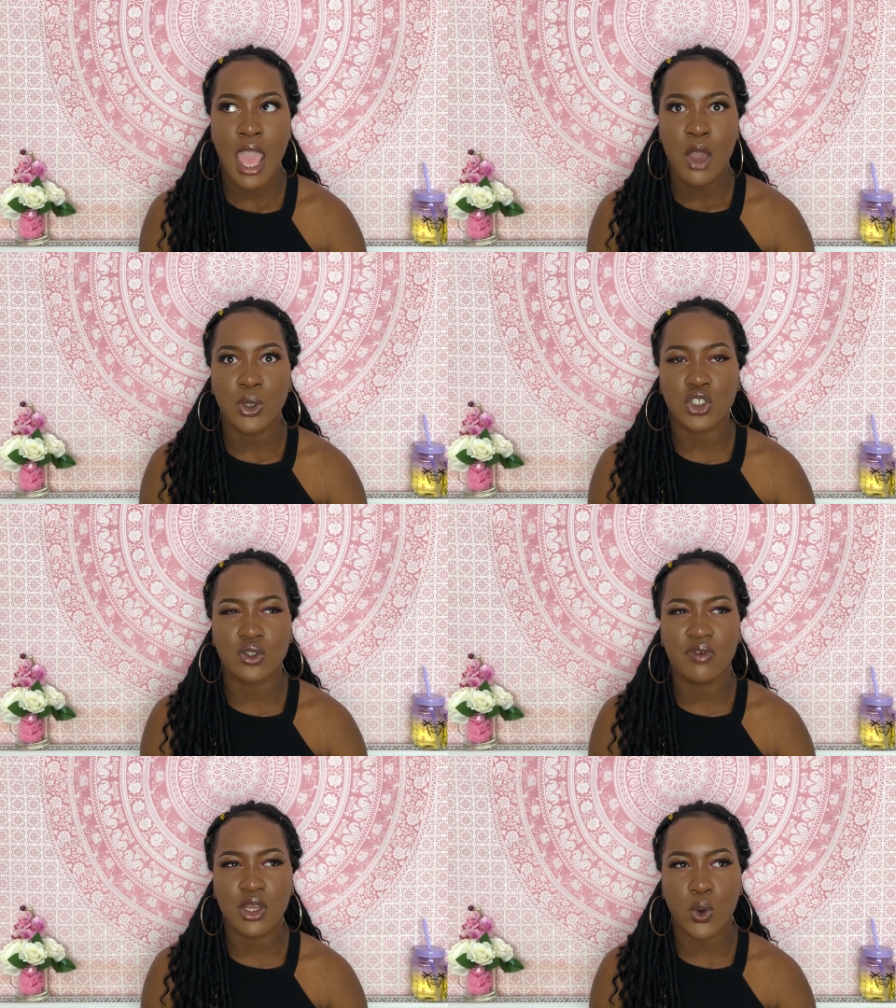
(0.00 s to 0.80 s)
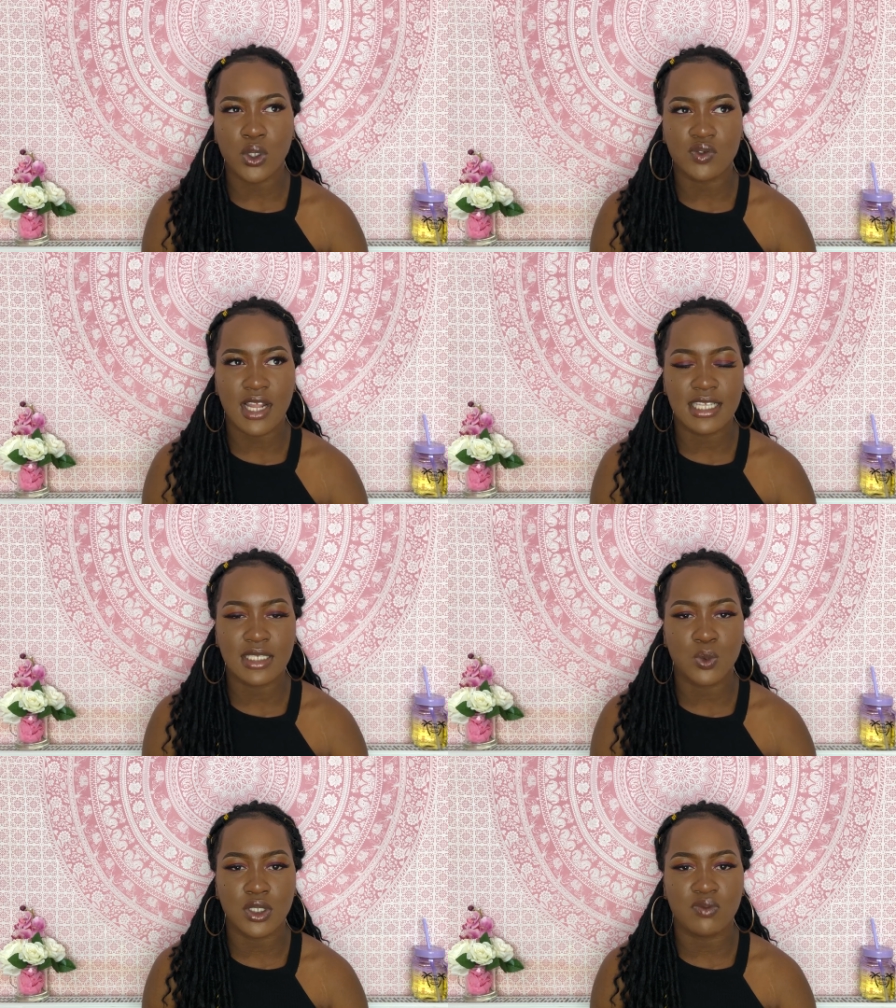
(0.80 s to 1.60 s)
which is not really course
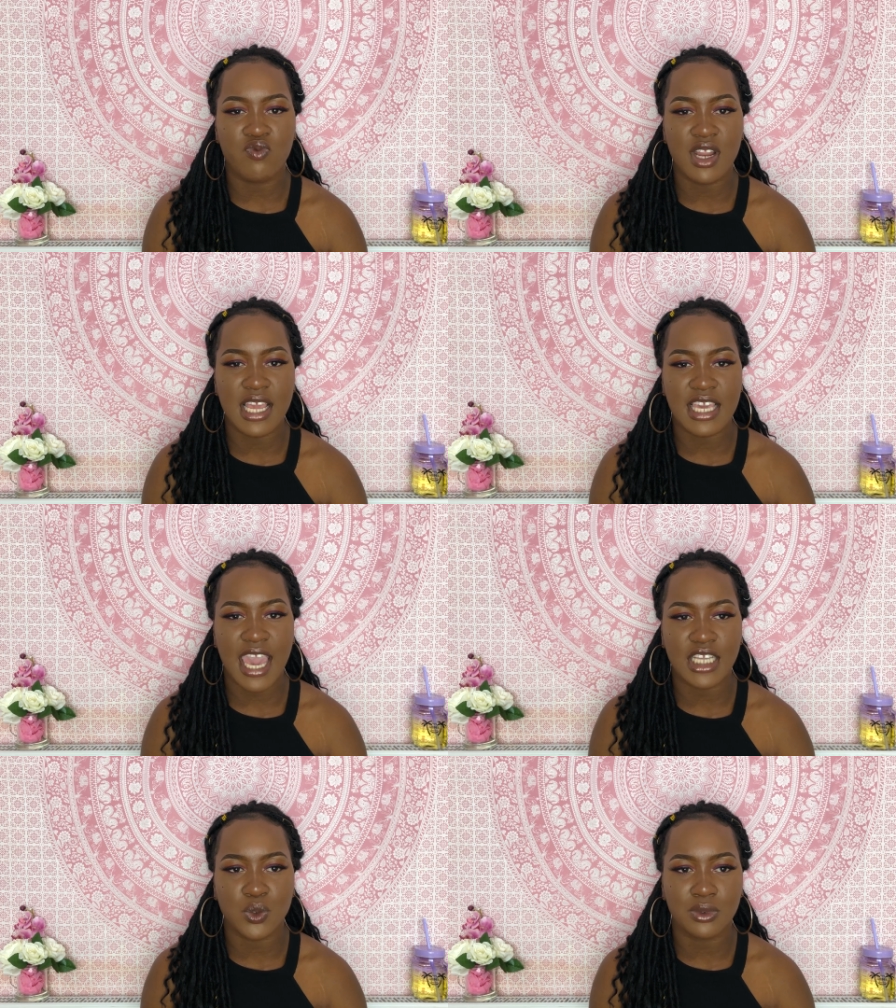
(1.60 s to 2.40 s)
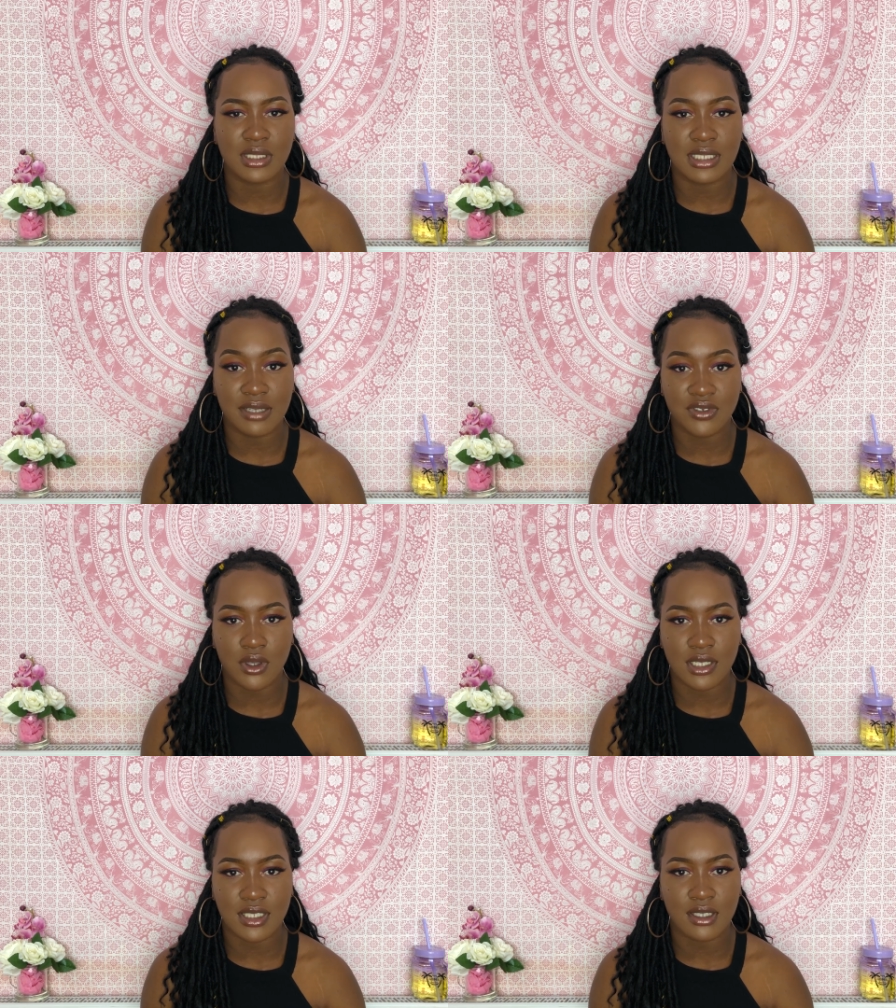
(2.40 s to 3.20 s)
related, was really engaging with the
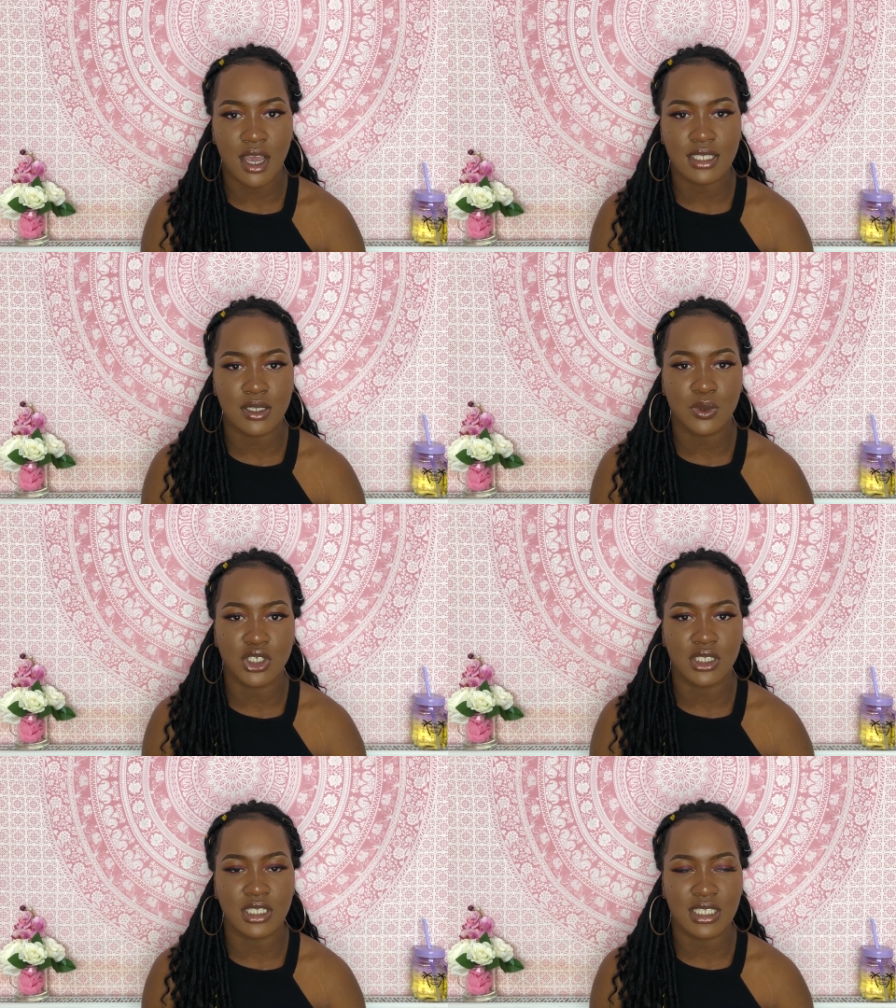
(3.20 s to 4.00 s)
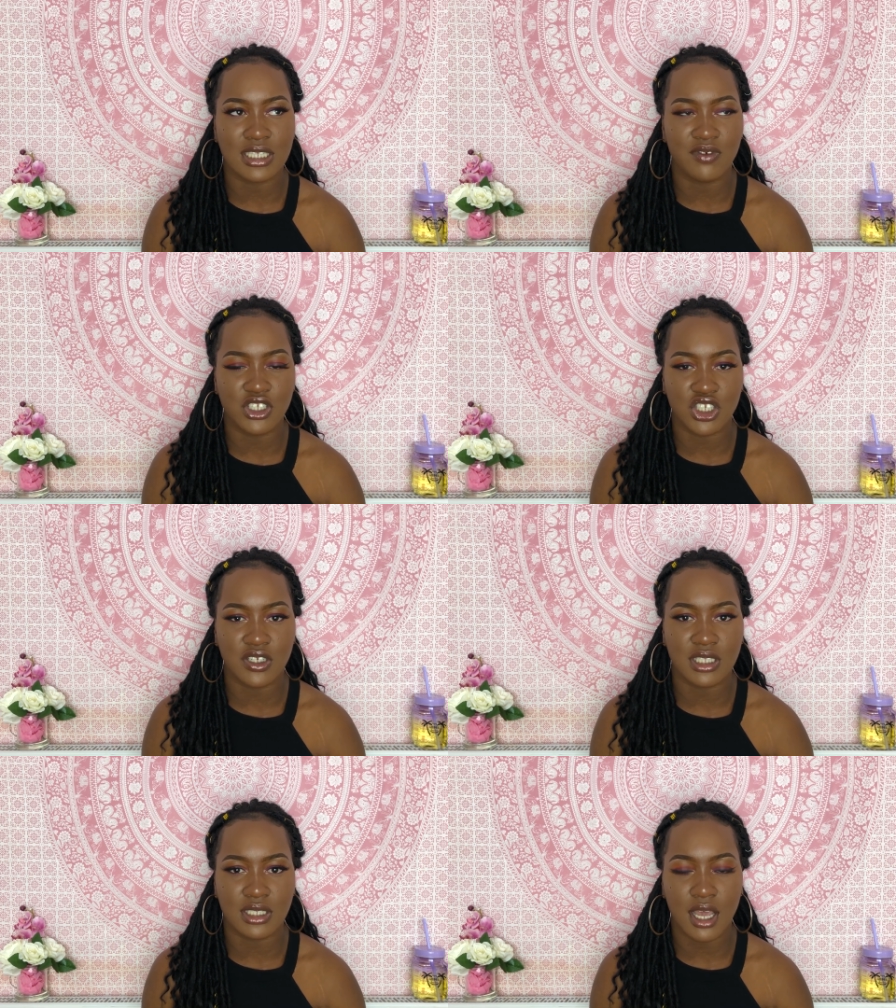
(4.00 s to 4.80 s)
CivSoc Society, which is a civil
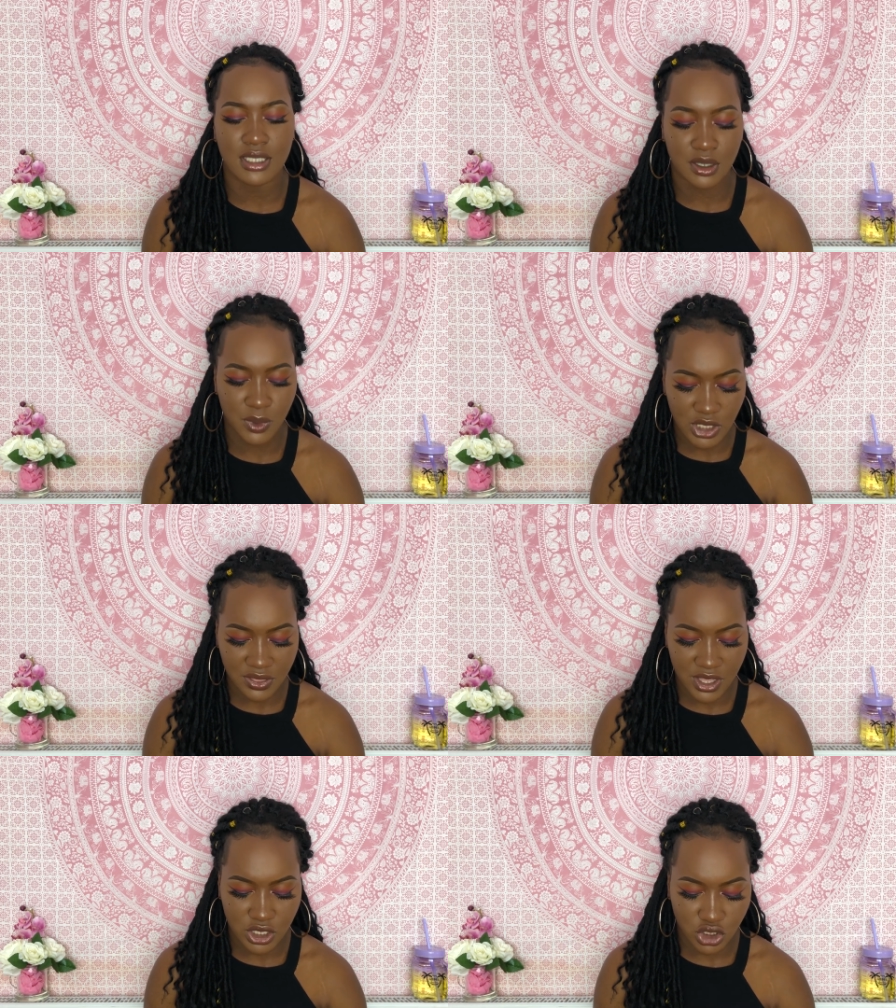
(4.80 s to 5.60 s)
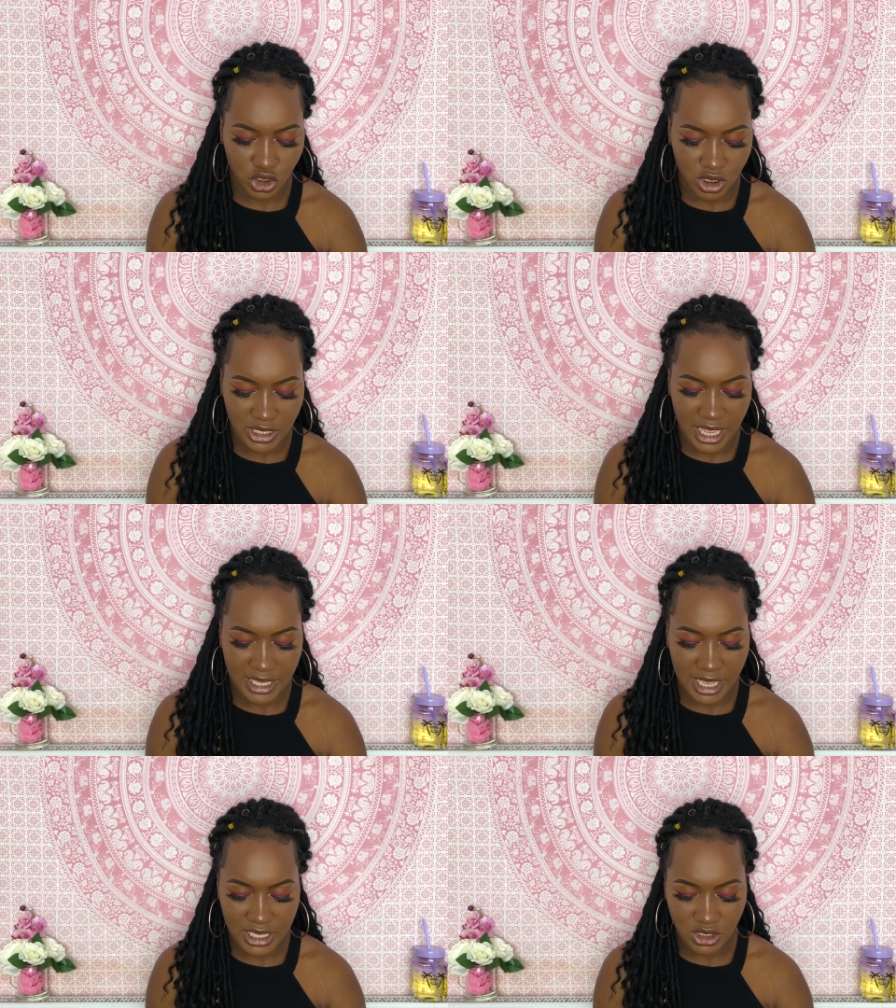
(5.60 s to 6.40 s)
engineering society, which I think you should get
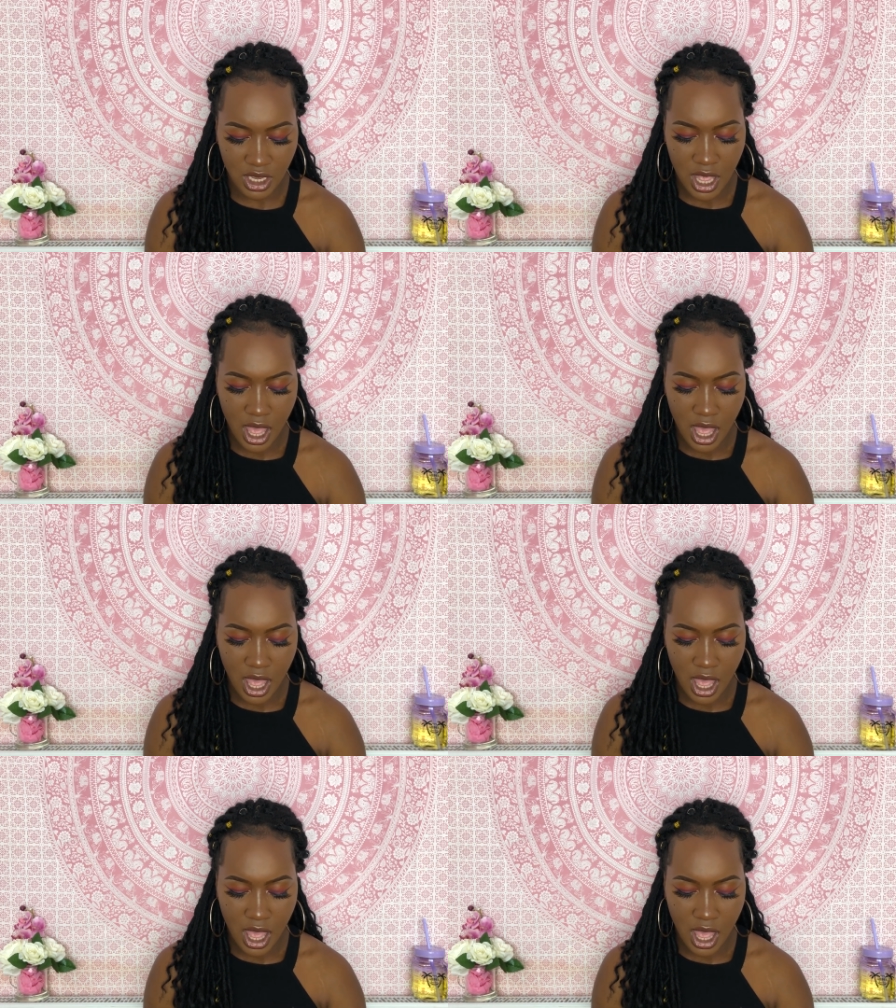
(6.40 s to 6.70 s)
engaged,